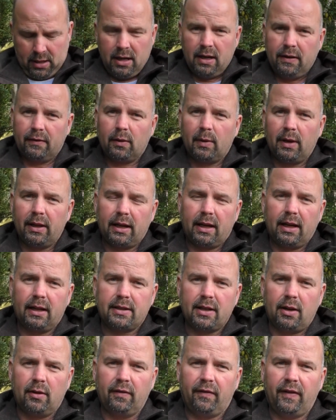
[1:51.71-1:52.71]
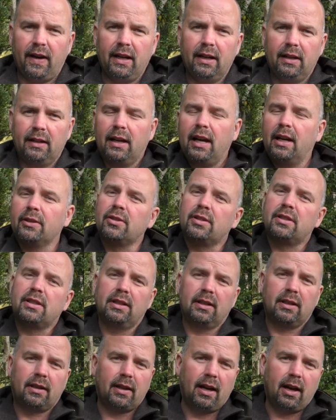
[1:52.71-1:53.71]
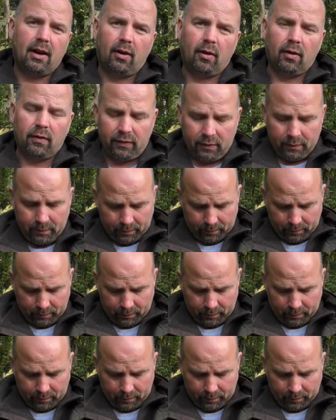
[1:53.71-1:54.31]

If the weather gets out fine, I just take that off.